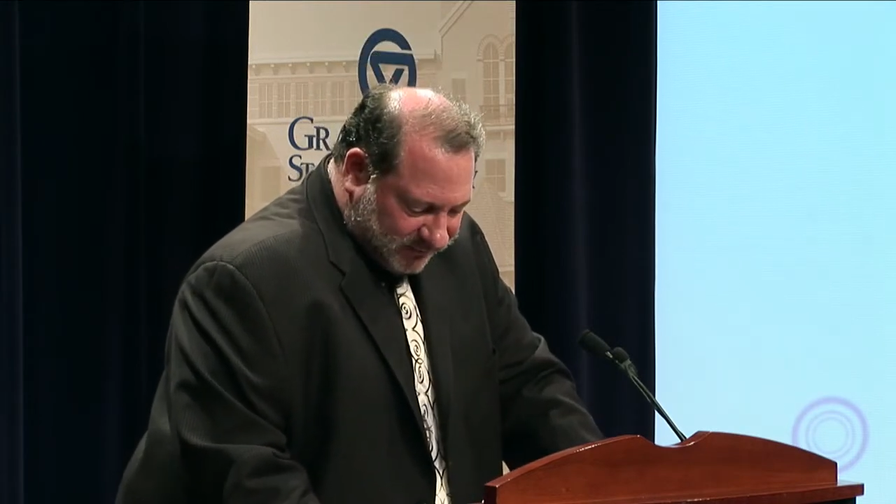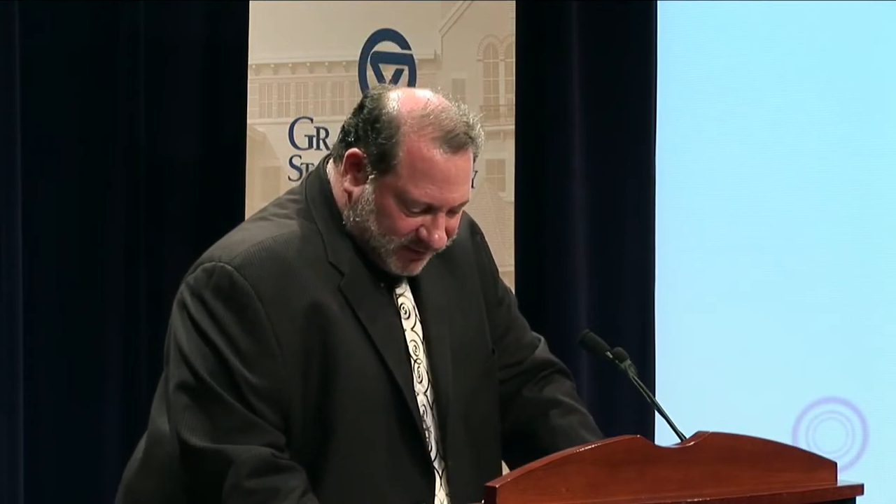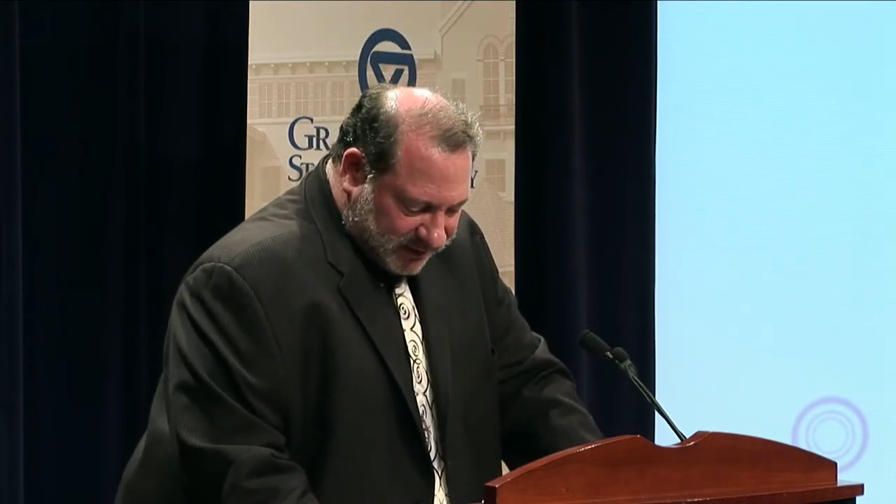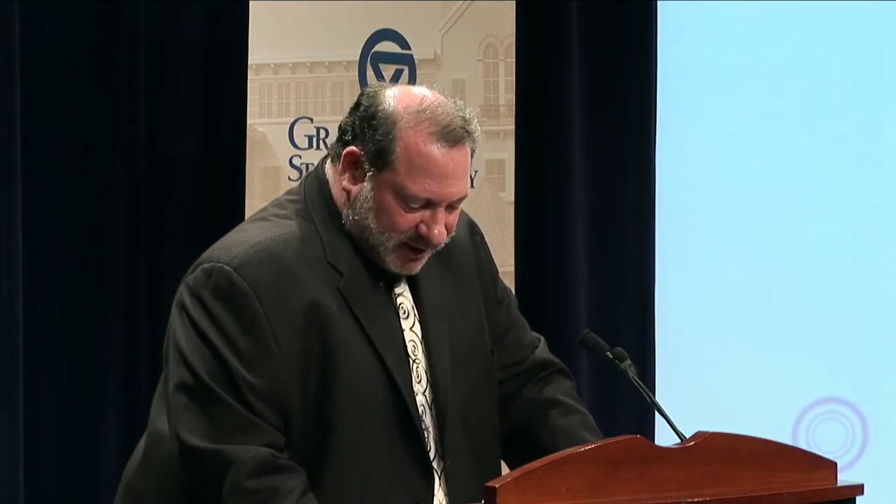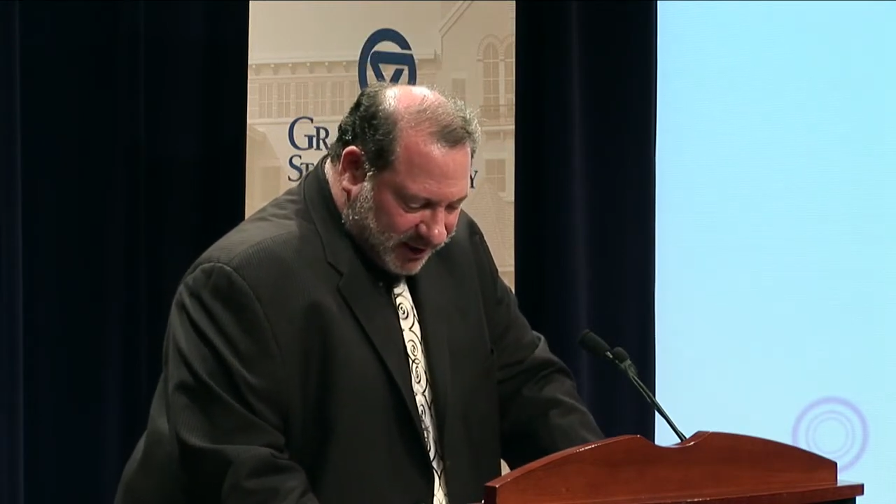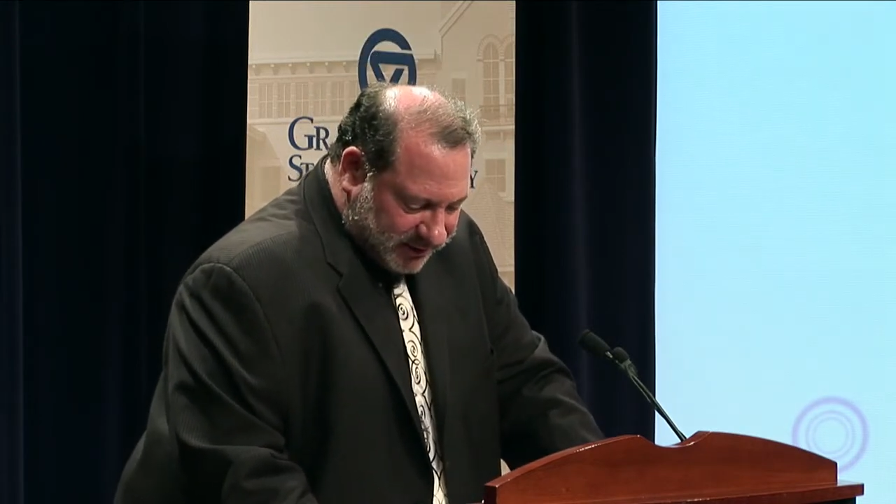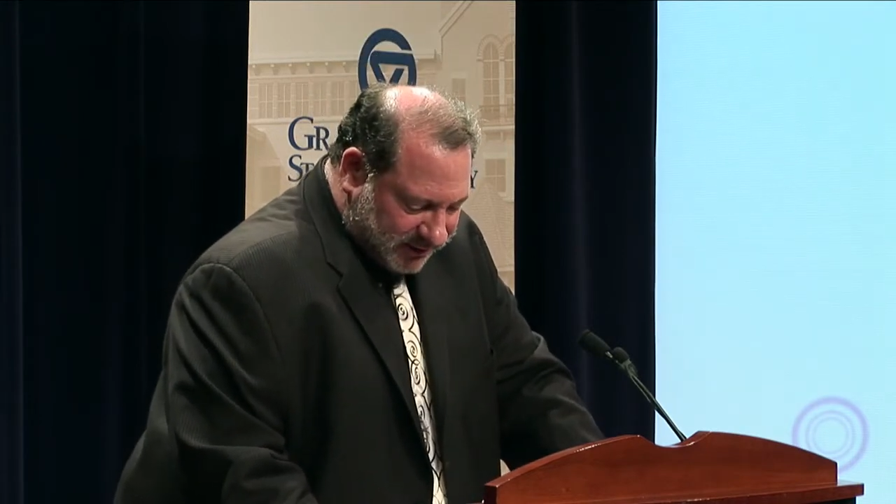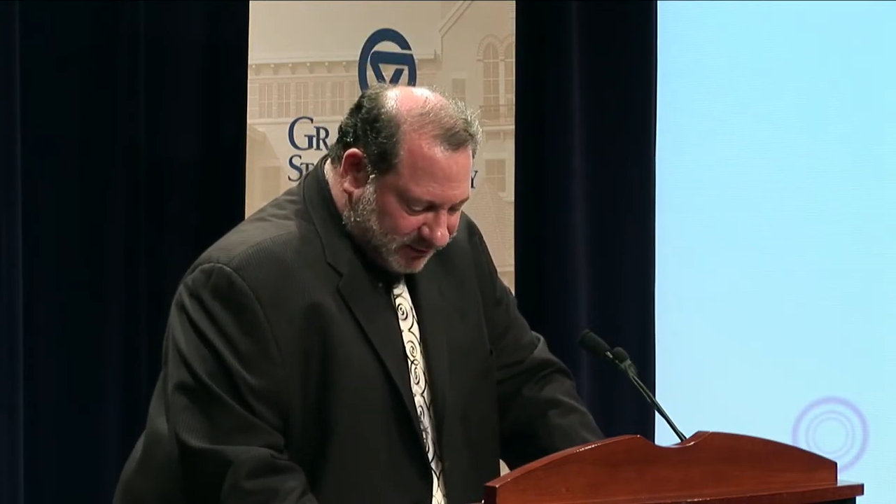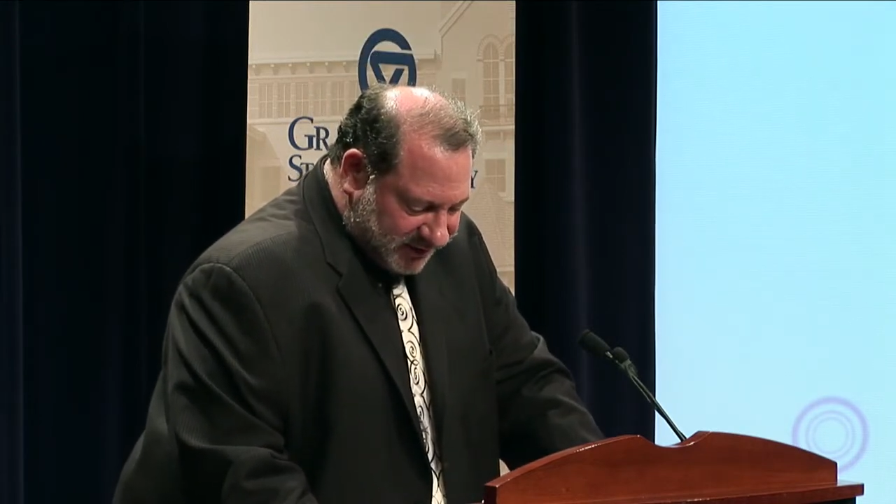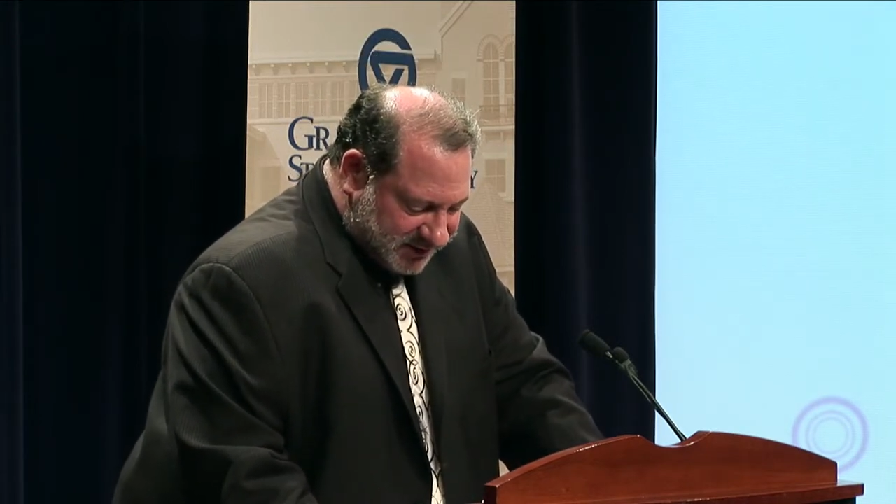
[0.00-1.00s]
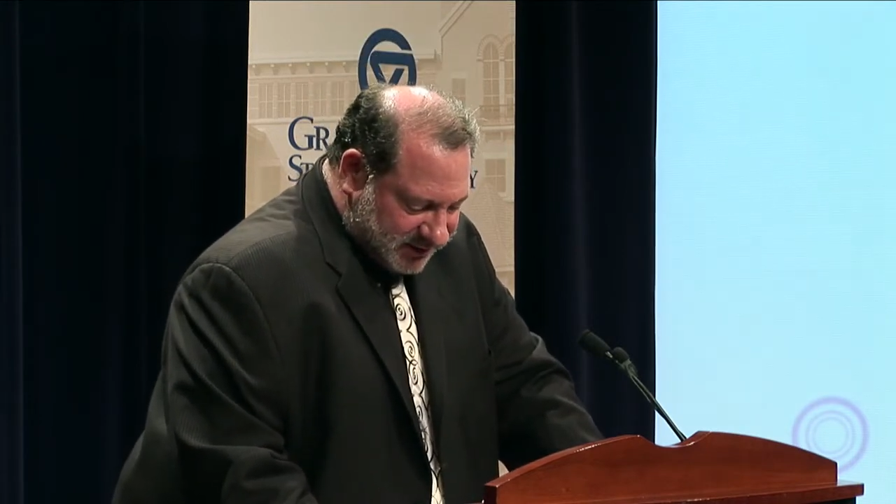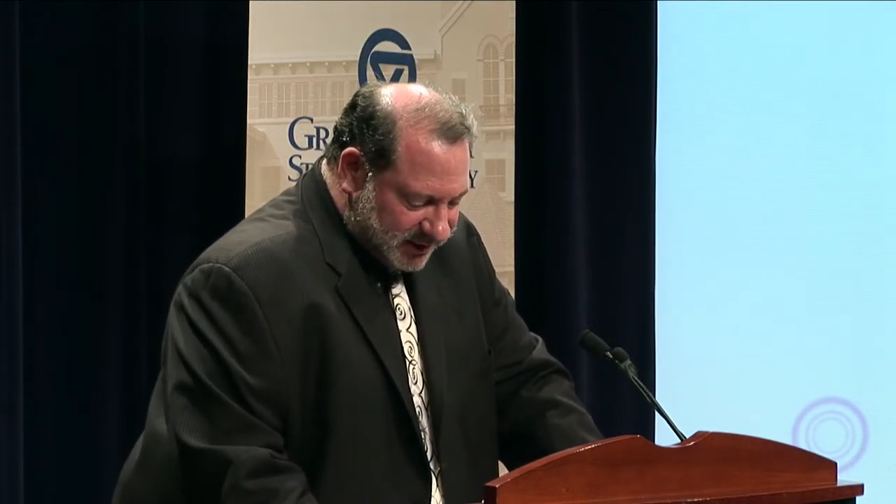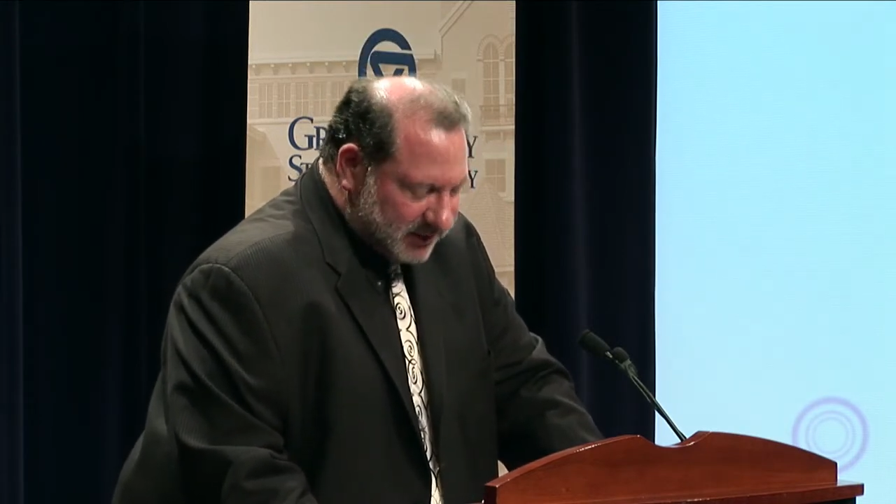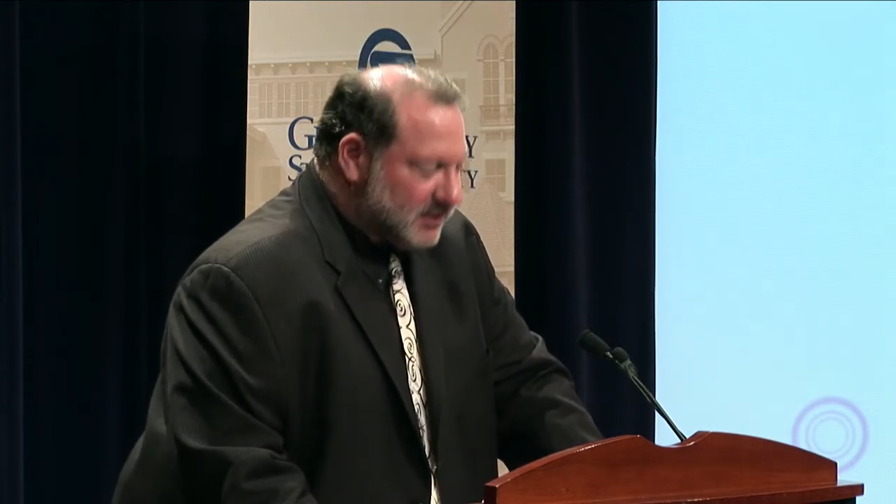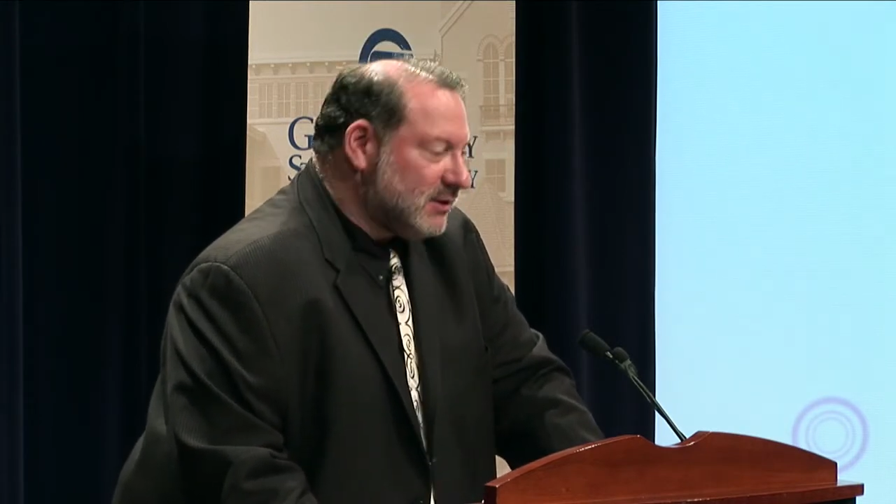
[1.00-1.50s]
and
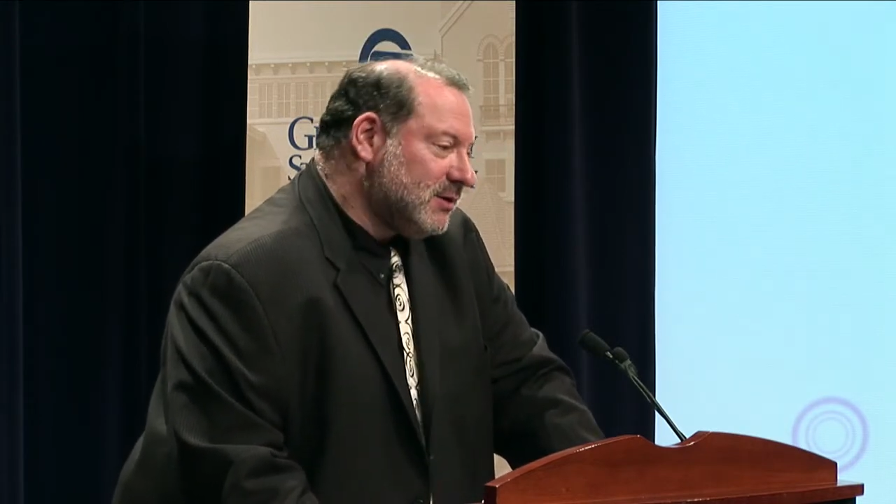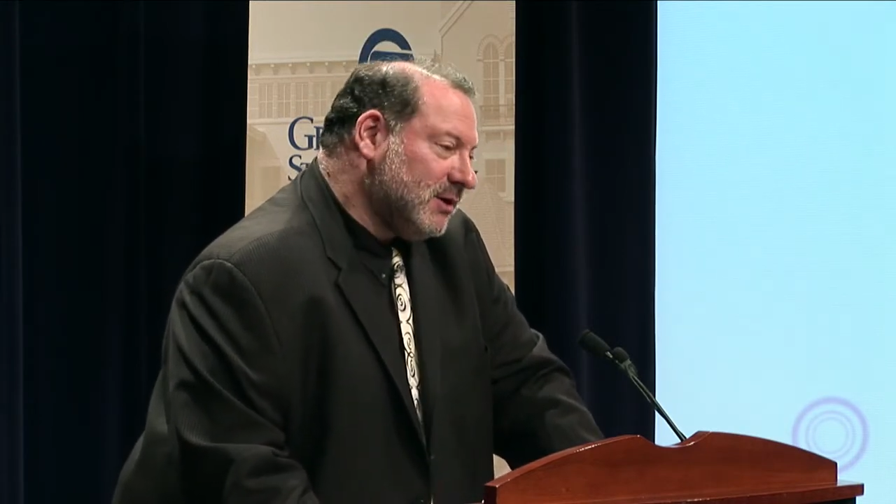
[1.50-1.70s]
idealistic,